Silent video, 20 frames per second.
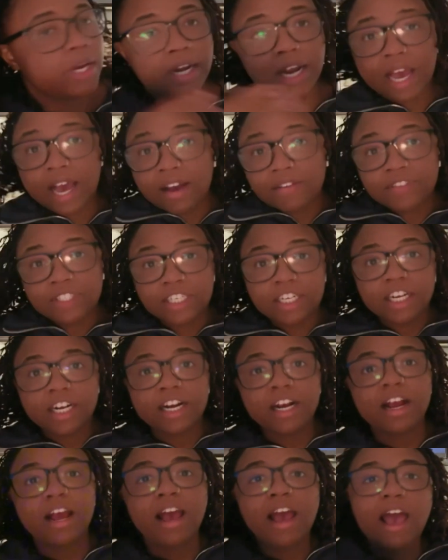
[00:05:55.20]
gonna have
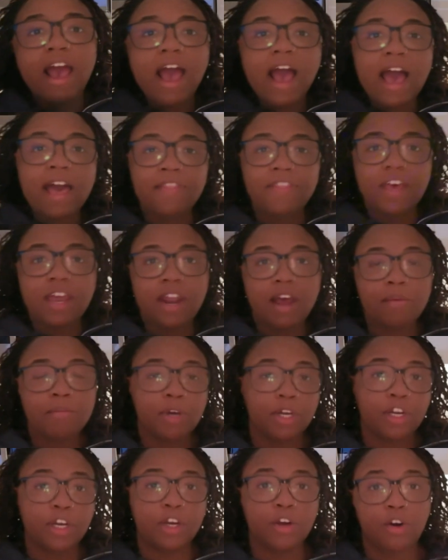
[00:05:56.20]
dinner, and then I'm
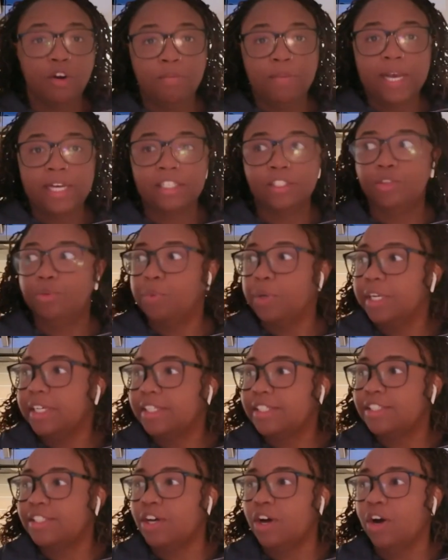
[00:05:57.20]
gonna go back to work.
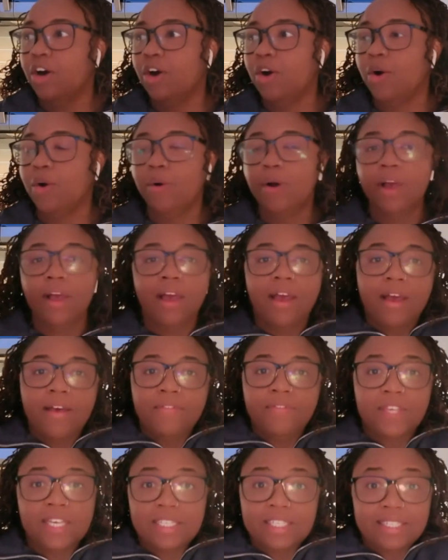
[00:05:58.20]
So
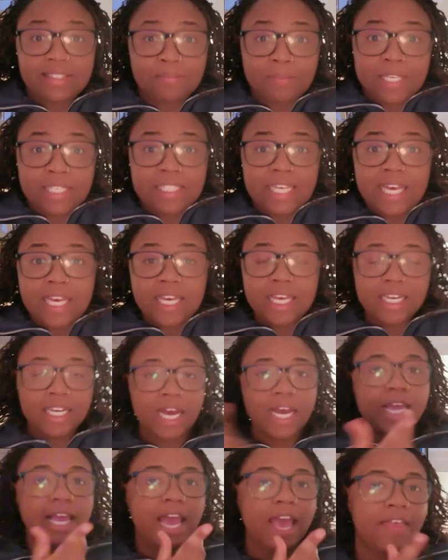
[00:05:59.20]
this is me saying
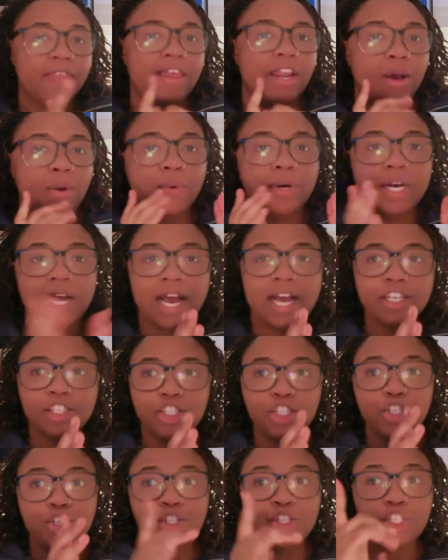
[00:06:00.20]
goodnight, and then I will
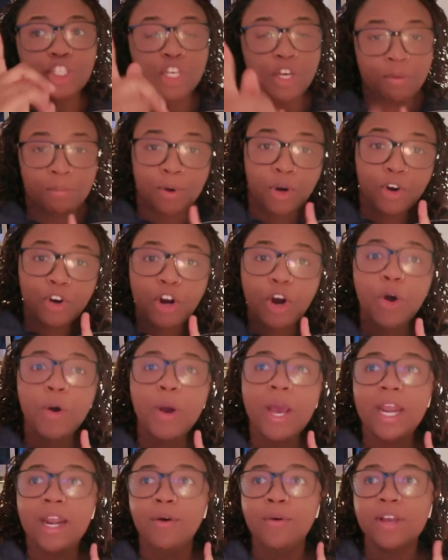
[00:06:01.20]
catch you tomorrow
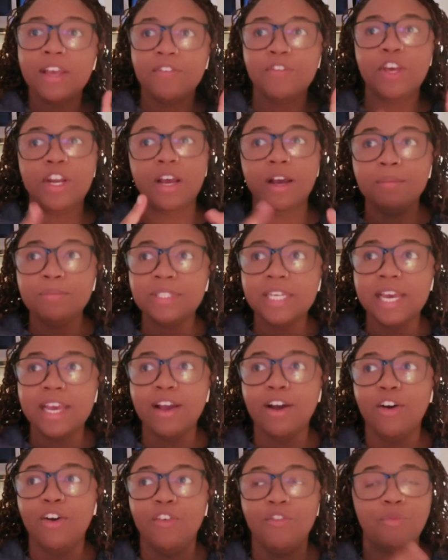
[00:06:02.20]
and I'll give you an update
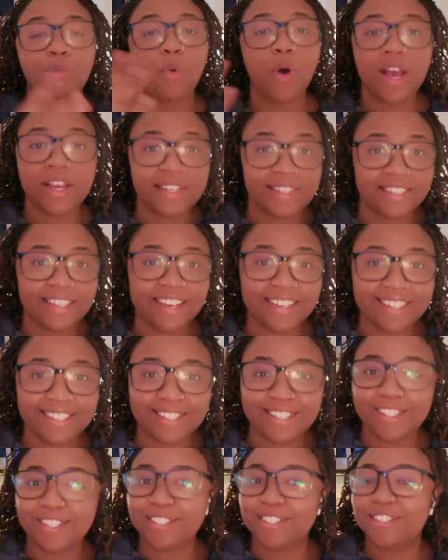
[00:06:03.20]
of what I decided
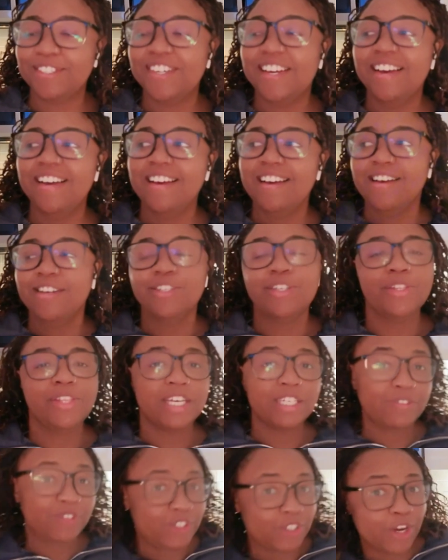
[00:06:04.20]
to do. So
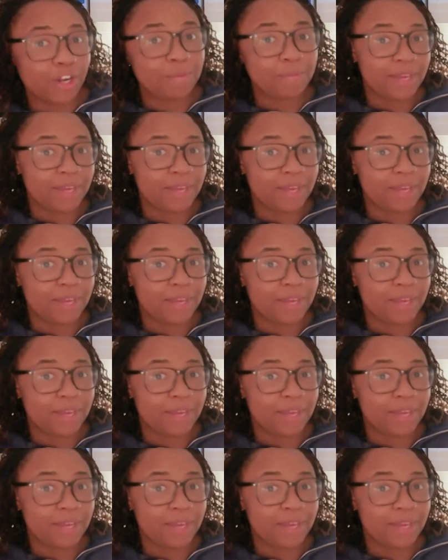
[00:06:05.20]
thanks for joining